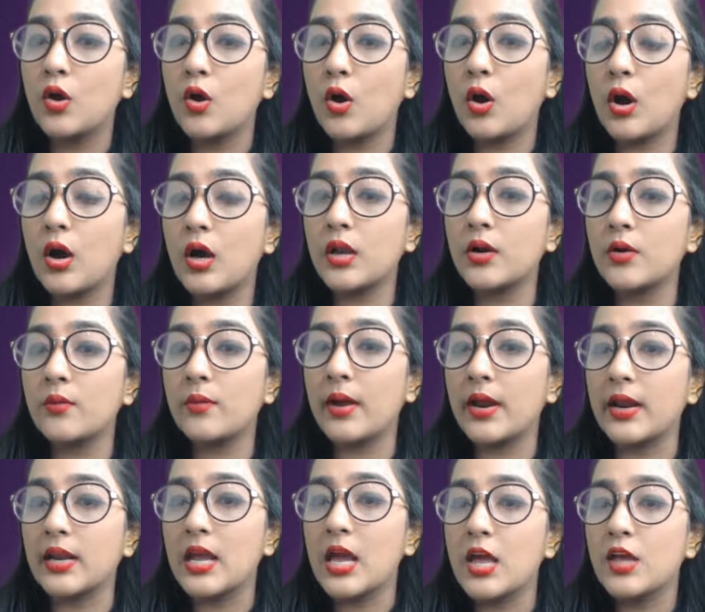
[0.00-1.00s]
All
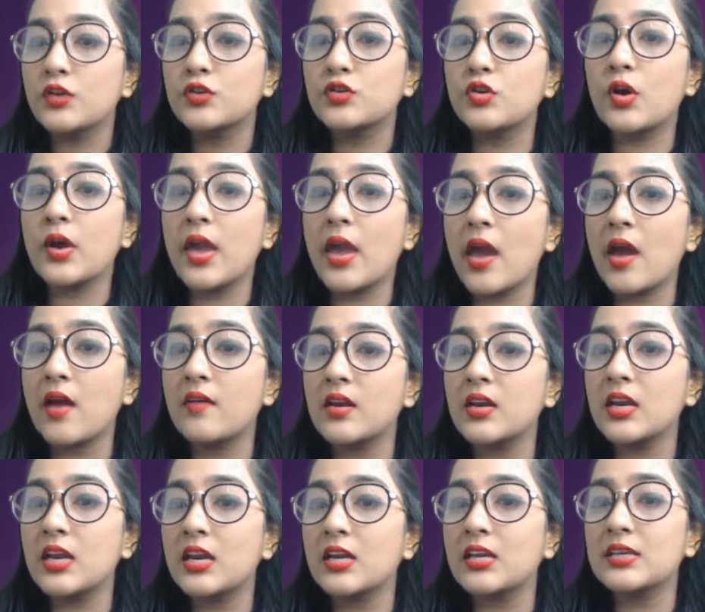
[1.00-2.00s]
right, so
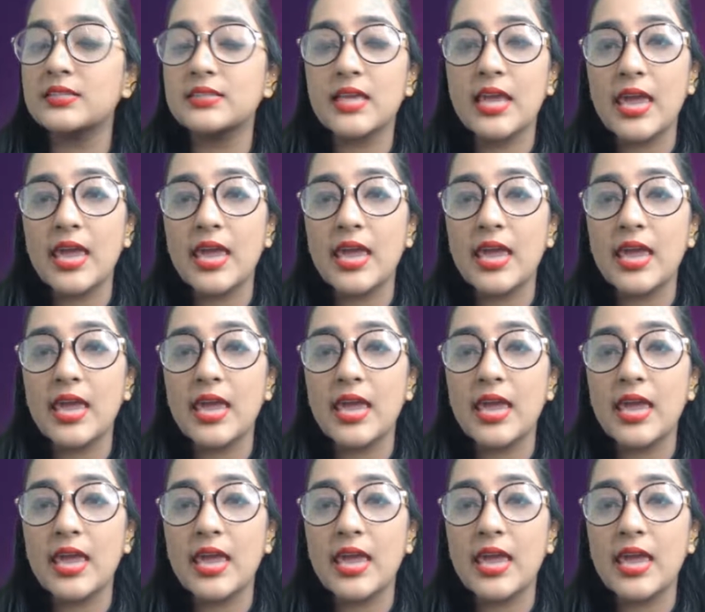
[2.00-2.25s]
herein it is